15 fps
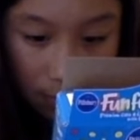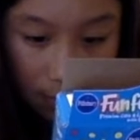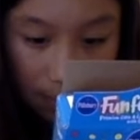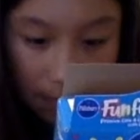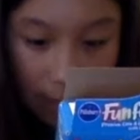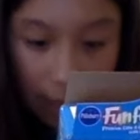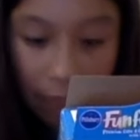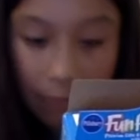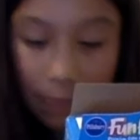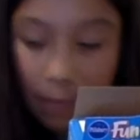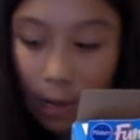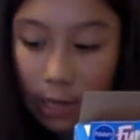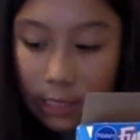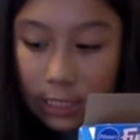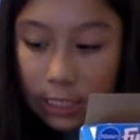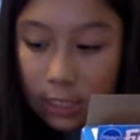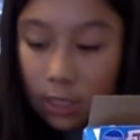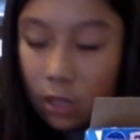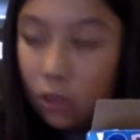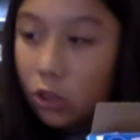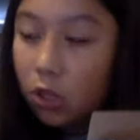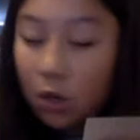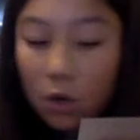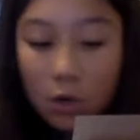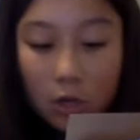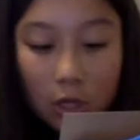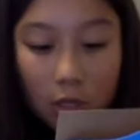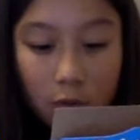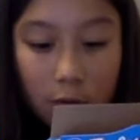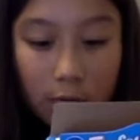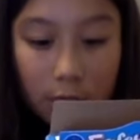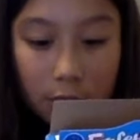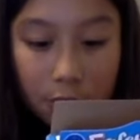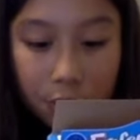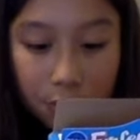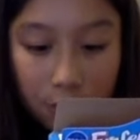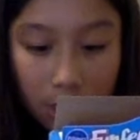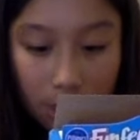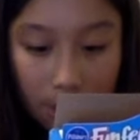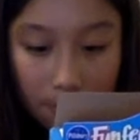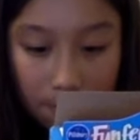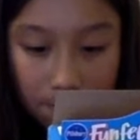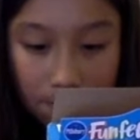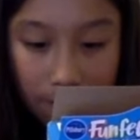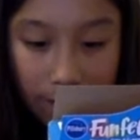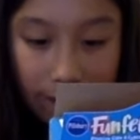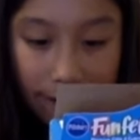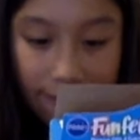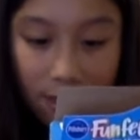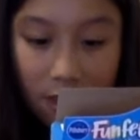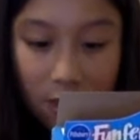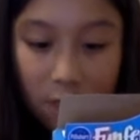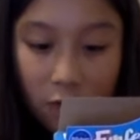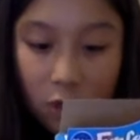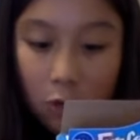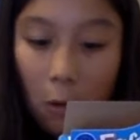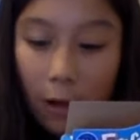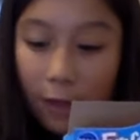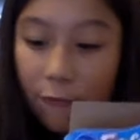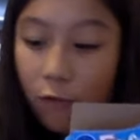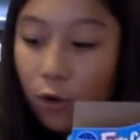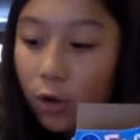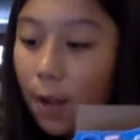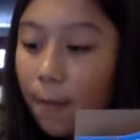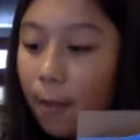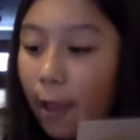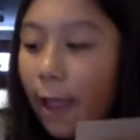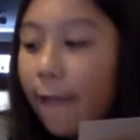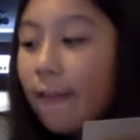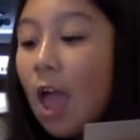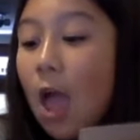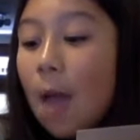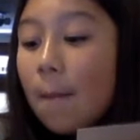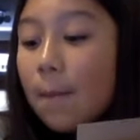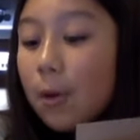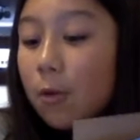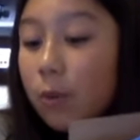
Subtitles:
bake from 19 to 23 minutes for 24 cupcakes, but